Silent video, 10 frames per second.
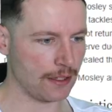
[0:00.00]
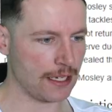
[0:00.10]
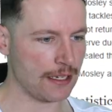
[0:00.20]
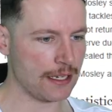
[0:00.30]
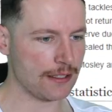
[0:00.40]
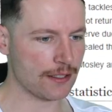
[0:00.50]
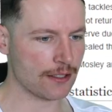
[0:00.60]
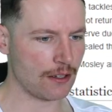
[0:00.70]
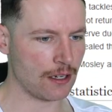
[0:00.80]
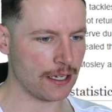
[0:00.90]
Then he
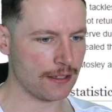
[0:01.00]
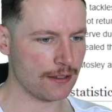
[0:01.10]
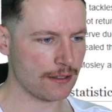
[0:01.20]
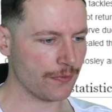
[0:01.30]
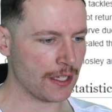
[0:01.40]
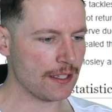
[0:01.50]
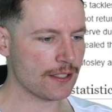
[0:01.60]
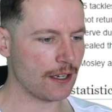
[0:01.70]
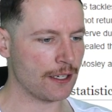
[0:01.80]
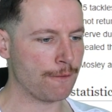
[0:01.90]
signed a
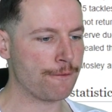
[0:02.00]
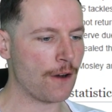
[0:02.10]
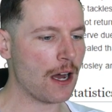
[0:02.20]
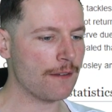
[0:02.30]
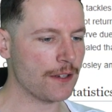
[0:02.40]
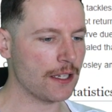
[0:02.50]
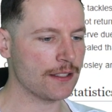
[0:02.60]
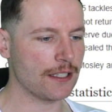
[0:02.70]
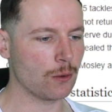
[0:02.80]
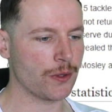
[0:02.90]
5-year
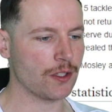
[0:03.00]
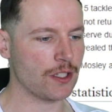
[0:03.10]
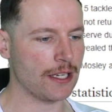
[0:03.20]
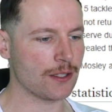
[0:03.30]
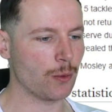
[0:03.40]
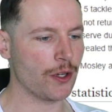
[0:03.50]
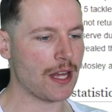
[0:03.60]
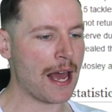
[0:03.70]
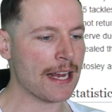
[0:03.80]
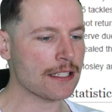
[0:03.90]
deal with the Jets
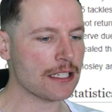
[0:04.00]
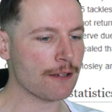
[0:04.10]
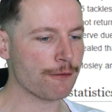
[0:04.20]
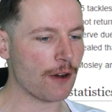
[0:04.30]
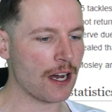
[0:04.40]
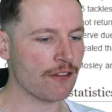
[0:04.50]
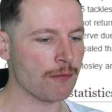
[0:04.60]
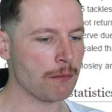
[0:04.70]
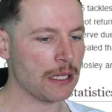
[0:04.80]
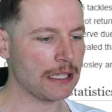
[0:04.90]
worth $85
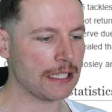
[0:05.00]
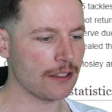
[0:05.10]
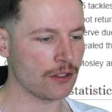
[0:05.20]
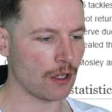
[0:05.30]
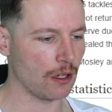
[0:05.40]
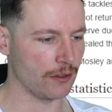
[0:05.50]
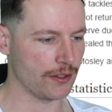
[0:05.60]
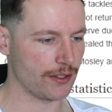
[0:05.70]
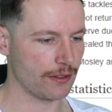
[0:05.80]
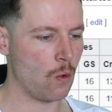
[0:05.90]
million.
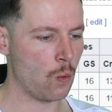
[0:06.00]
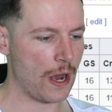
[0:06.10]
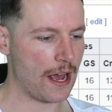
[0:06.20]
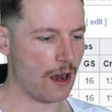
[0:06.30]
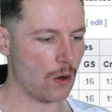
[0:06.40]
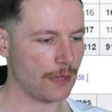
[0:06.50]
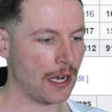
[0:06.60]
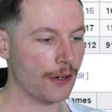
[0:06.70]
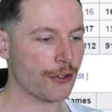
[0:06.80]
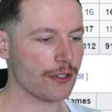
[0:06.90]
Wow.
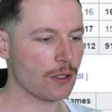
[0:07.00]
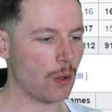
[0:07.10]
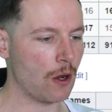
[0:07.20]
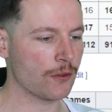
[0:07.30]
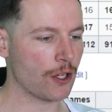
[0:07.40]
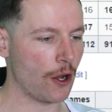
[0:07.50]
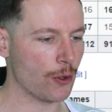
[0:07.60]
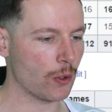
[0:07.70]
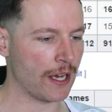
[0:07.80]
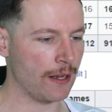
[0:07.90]
112
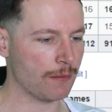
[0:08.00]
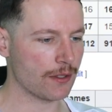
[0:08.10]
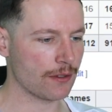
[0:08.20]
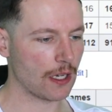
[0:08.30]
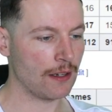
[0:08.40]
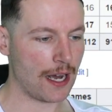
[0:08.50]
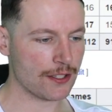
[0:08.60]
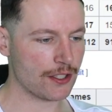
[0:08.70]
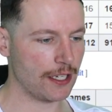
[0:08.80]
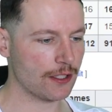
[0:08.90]
total games.
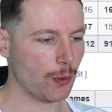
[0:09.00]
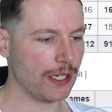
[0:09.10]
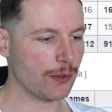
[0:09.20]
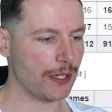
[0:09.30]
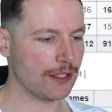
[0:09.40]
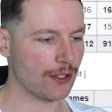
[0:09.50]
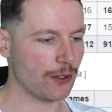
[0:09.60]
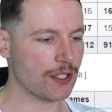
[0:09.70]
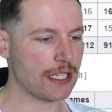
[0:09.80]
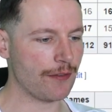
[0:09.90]
Last year, 2022,
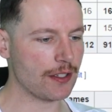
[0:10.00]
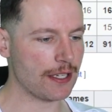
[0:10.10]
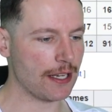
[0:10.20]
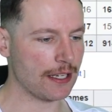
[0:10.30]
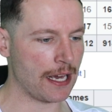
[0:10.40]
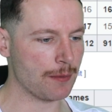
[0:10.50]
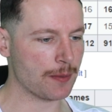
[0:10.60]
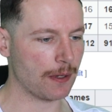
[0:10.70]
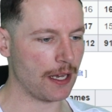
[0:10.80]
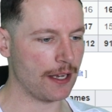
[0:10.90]
17 games
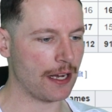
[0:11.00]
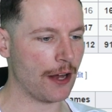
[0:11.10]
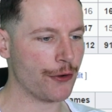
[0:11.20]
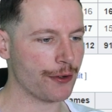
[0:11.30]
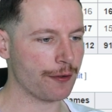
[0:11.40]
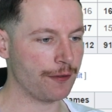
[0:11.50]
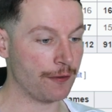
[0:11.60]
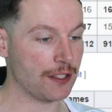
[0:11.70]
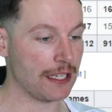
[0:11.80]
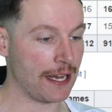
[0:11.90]
played,
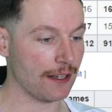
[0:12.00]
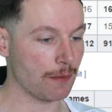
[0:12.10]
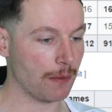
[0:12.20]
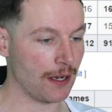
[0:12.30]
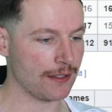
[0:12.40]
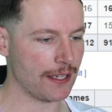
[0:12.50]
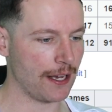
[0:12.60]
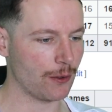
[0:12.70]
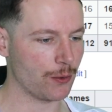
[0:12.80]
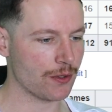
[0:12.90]
158 combined
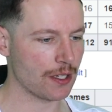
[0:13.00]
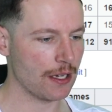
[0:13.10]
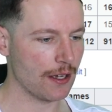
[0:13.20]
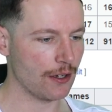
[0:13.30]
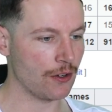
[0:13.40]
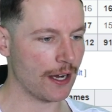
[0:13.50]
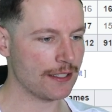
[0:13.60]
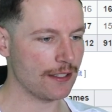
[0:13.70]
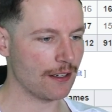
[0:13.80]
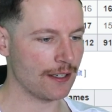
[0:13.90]
tackles,
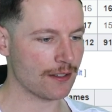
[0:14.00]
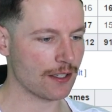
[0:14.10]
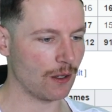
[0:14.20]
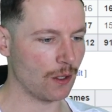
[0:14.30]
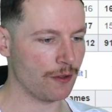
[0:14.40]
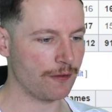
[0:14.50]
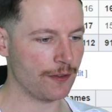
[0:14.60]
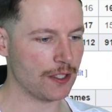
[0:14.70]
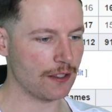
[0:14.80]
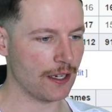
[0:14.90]
99 solo,
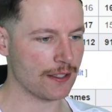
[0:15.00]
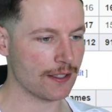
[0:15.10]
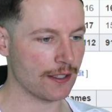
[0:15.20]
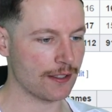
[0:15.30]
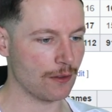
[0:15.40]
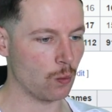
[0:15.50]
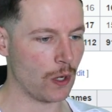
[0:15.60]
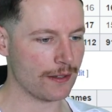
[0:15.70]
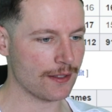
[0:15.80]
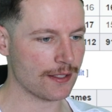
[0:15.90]
59 assisted,
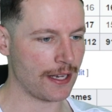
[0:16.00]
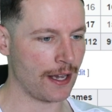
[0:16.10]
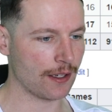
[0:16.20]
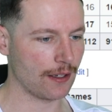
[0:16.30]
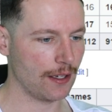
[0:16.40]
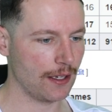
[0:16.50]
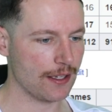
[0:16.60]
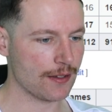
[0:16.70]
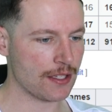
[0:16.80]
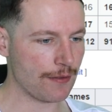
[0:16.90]
1 sack,
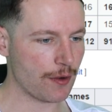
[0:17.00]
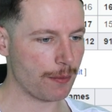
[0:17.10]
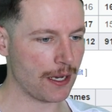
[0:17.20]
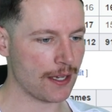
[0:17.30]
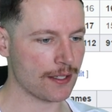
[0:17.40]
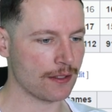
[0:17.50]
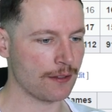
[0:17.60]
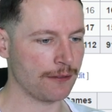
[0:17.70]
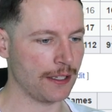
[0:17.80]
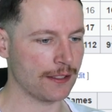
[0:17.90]
7 passes
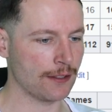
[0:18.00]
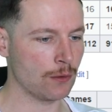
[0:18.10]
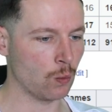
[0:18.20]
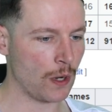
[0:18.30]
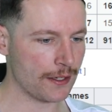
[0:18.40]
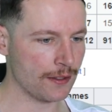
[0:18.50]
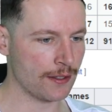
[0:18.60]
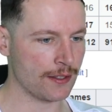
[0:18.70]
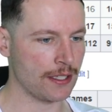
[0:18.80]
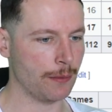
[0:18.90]
deflected, 1
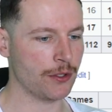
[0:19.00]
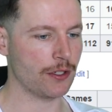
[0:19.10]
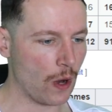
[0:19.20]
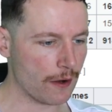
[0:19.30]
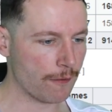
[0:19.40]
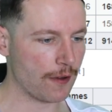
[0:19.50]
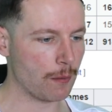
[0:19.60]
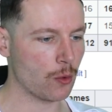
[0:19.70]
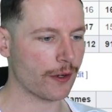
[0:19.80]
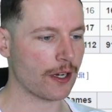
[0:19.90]
interception, 1
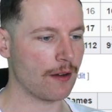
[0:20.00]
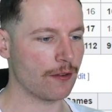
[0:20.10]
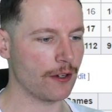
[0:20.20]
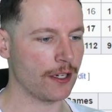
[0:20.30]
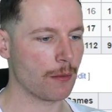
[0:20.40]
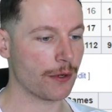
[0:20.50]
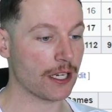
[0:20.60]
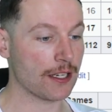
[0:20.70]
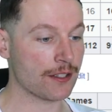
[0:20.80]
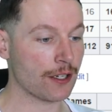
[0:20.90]
fumble recovery,
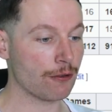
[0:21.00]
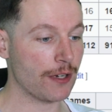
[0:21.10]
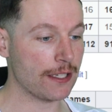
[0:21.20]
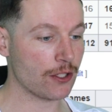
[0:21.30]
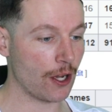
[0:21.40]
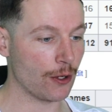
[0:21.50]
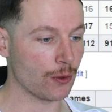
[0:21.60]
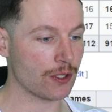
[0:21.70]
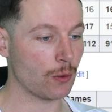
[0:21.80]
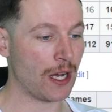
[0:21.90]
bringing his career
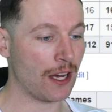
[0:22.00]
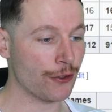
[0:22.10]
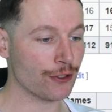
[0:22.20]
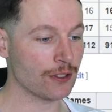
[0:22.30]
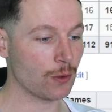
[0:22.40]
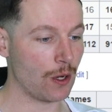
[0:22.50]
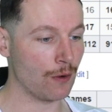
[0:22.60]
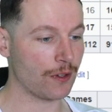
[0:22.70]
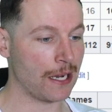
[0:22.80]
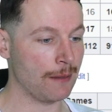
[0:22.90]
totals to
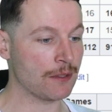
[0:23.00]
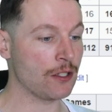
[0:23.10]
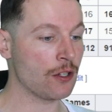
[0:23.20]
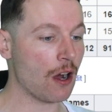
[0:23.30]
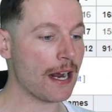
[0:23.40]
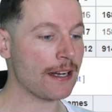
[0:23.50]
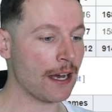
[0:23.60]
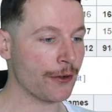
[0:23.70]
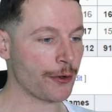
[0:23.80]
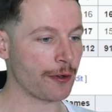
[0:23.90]
112 games,
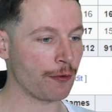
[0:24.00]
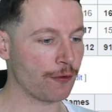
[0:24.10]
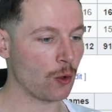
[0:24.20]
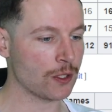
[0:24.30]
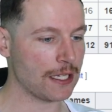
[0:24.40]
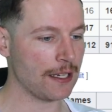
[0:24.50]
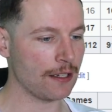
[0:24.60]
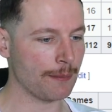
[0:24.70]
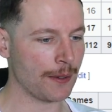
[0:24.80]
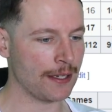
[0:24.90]
914
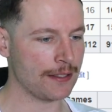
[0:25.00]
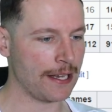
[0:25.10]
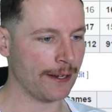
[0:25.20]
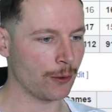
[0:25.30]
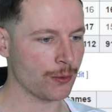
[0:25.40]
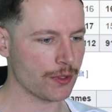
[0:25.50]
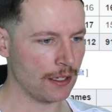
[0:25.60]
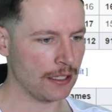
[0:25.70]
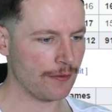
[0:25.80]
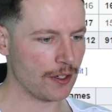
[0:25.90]
combined tackles,
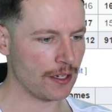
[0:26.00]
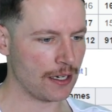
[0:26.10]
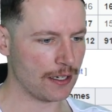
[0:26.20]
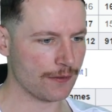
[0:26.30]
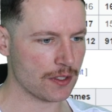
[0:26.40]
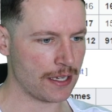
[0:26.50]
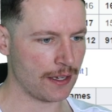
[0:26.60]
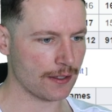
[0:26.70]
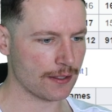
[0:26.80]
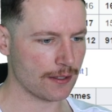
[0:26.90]
11.5
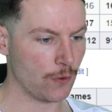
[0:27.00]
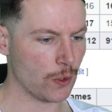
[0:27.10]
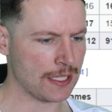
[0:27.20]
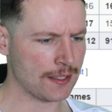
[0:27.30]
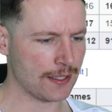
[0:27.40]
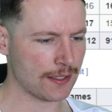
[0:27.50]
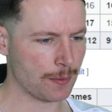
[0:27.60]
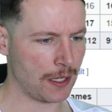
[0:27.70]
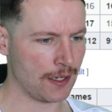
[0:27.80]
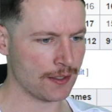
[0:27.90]
sacks, 46
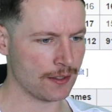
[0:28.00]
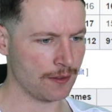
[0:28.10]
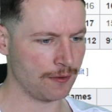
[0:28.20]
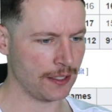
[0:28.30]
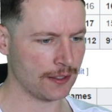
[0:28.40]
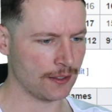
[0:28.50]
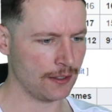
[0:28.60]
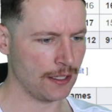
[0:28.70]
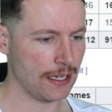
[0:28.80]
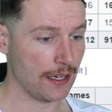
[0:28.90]
passes
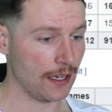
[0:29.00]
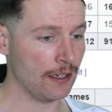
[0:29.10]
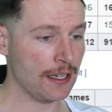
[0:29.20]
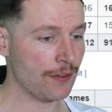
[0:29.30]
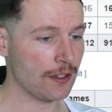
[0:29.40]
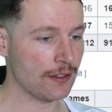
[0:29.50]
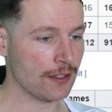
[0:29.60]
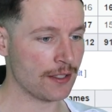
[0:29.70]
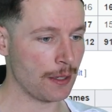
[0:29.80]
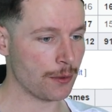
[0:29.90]
deflected, 11
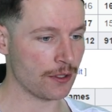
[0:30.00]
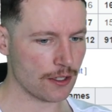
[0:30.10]
interceptions.